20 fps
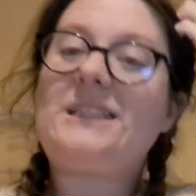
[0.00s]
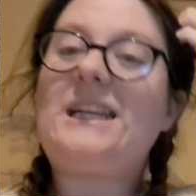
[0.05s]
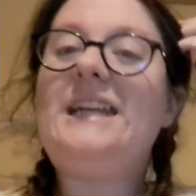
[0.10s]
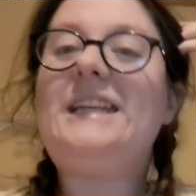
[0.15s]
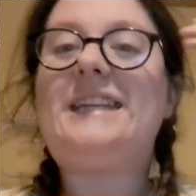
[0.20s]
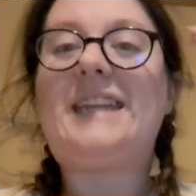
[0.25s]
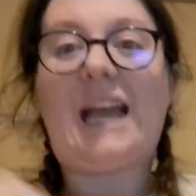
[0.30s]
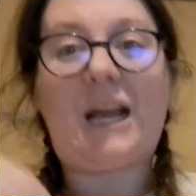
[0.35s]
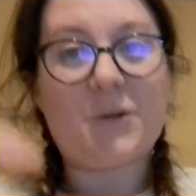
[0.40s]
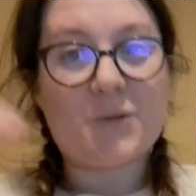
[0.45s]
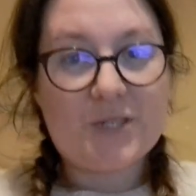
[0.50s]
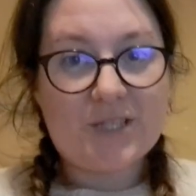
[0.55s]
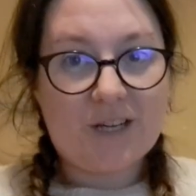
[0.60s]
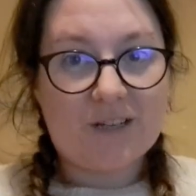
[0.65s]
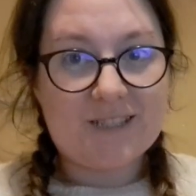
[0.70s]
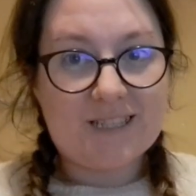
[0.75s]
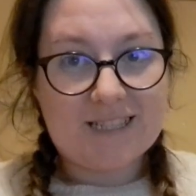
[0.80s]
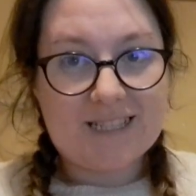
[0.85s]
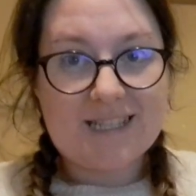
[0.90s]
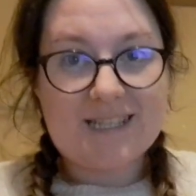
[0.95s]
now
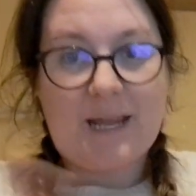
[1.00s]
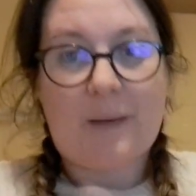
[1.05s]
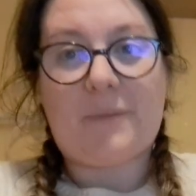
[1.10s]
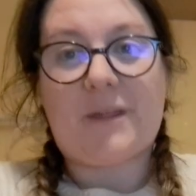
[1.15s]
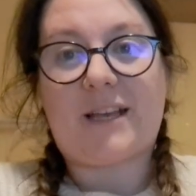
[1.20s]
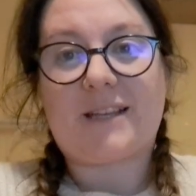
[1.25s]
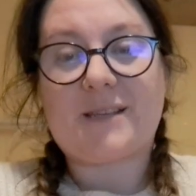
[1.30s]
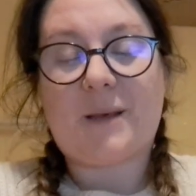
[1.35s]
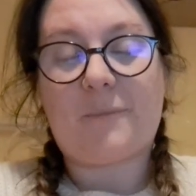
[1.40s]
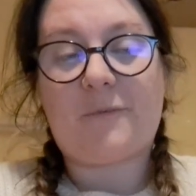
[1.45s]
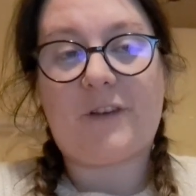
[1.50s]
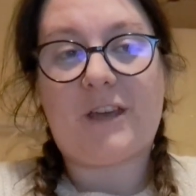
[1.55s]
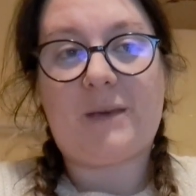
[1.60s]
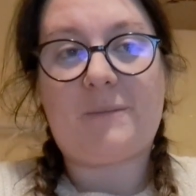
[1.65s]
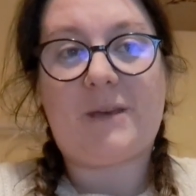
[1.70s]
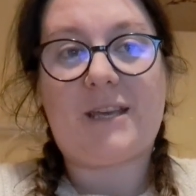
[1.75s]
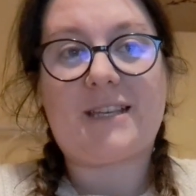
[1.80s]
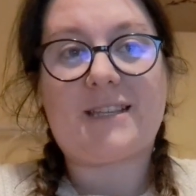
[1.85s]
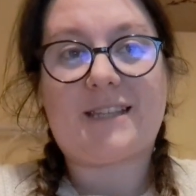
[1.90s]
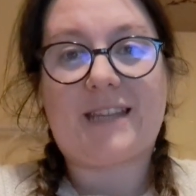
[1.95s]
starting to step things up for
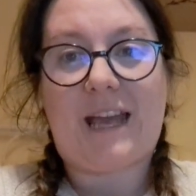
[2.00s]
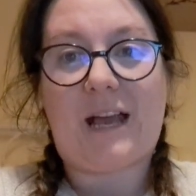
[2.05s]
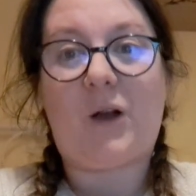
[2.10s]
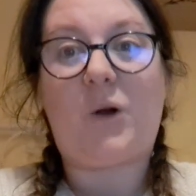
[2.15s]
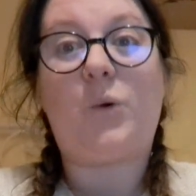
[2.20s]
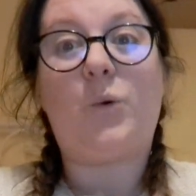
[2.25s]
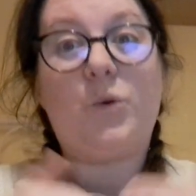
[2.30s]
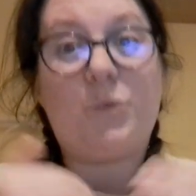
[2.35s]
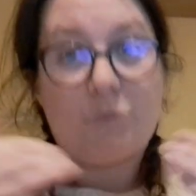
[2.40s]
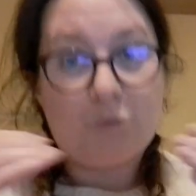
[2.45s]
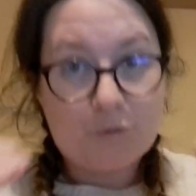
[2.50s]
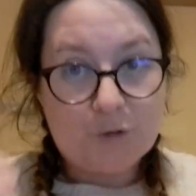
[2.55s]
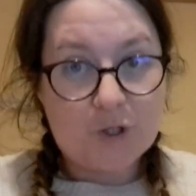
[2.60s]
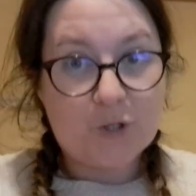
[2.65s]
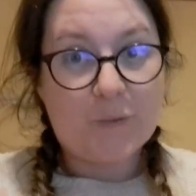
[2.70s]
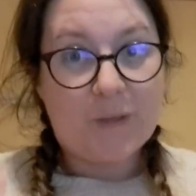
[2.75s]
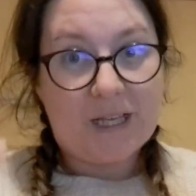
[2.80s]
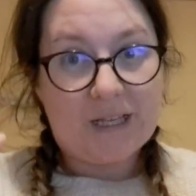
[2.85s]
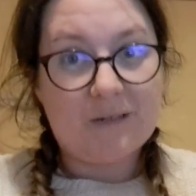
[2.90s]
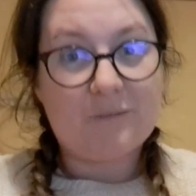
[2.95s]
him. He's now
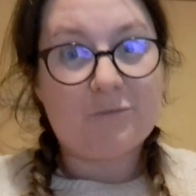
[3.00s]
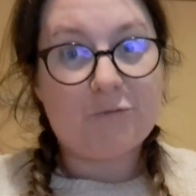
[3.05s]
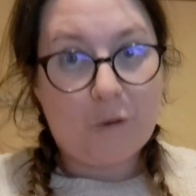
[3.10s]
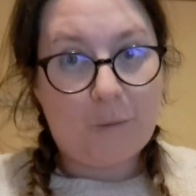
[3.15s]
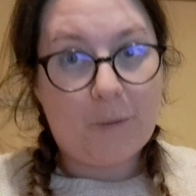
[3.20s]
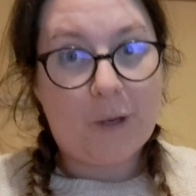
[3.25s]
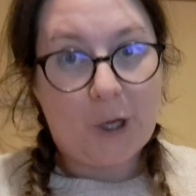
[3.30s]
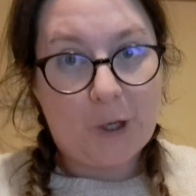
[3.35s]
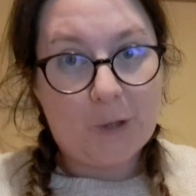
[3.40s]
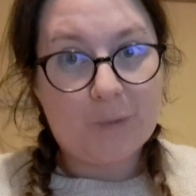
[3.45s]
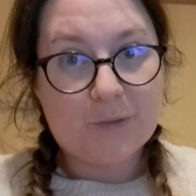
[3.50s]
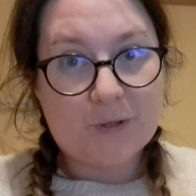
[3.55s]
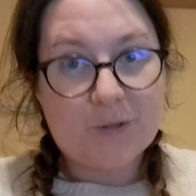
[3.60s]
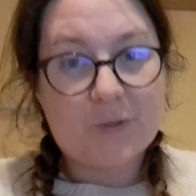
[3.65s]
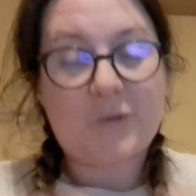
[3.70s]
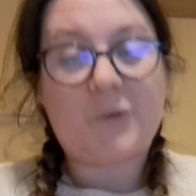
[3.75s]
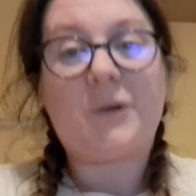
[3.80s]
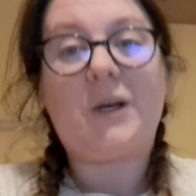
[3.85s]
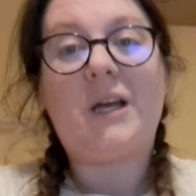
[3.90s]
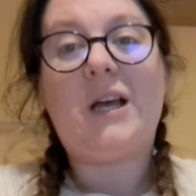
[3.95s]
doing proper
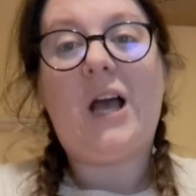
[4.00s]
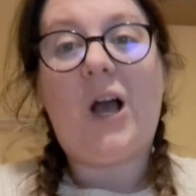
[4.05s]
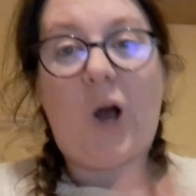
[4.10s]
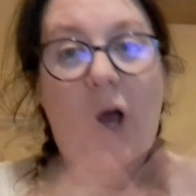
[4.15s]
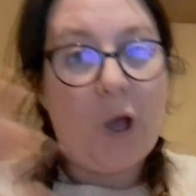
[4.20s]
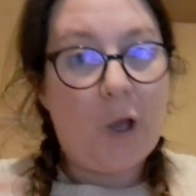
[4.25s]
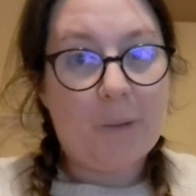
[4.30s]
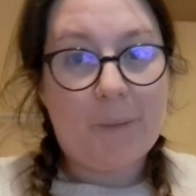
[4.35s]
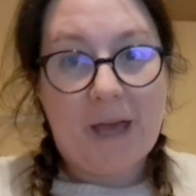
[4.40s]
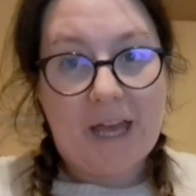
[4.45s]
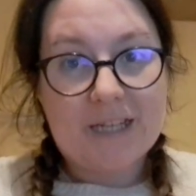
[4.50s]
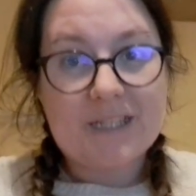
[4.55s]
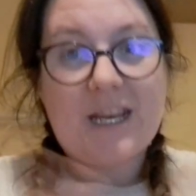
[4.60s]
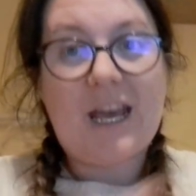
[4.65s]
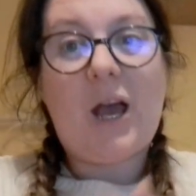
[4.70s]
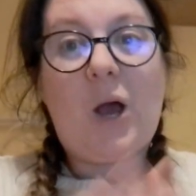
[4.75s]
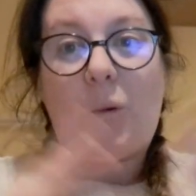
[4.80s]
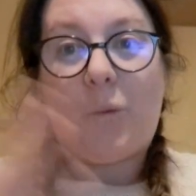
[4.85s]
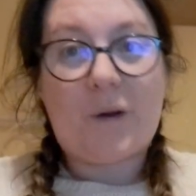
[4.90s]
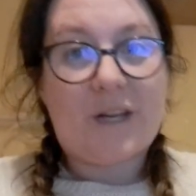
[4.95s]
homeschool, home ed,
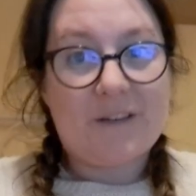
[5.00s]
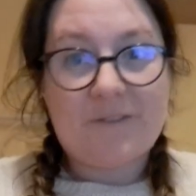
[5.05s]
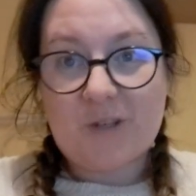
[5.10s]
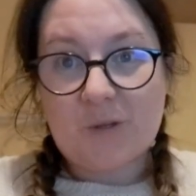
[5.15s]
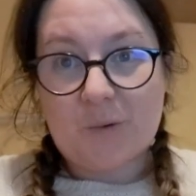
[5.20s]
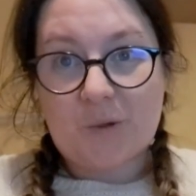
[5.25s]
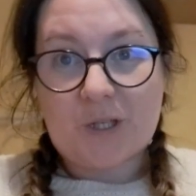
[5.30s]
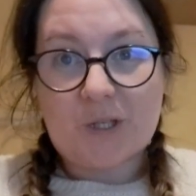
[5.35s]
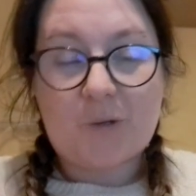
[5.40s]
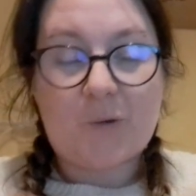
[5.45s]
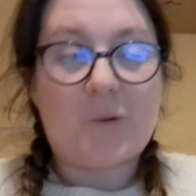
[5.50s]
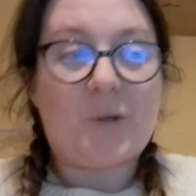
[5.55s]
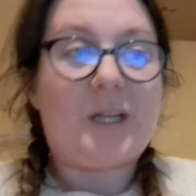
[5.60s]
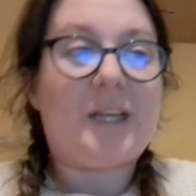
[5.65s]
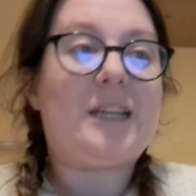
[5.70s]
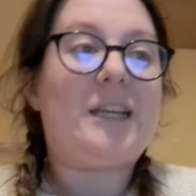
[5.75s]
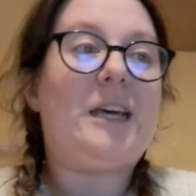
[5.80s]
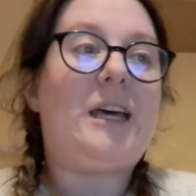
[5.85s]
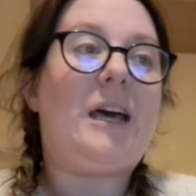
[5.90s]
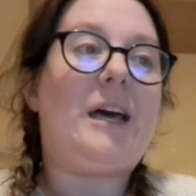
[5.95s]
whatever you want to call
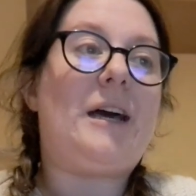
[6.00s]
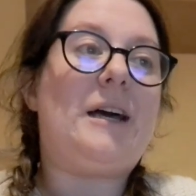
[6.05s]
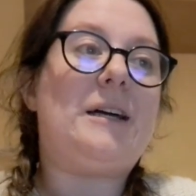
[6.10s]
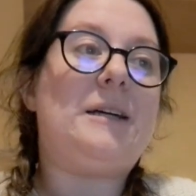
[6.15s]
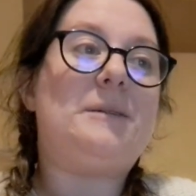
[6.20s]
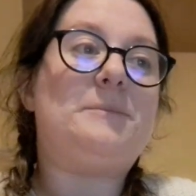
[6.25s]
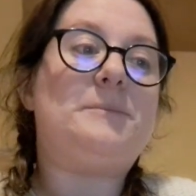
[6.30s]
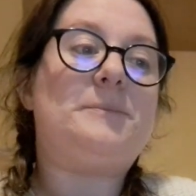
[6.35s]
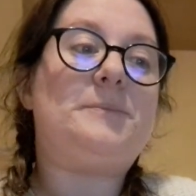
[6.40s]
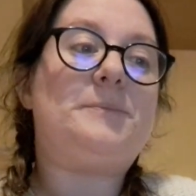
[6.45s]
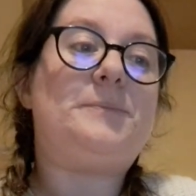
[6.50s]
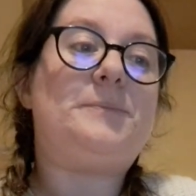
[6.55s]
it. And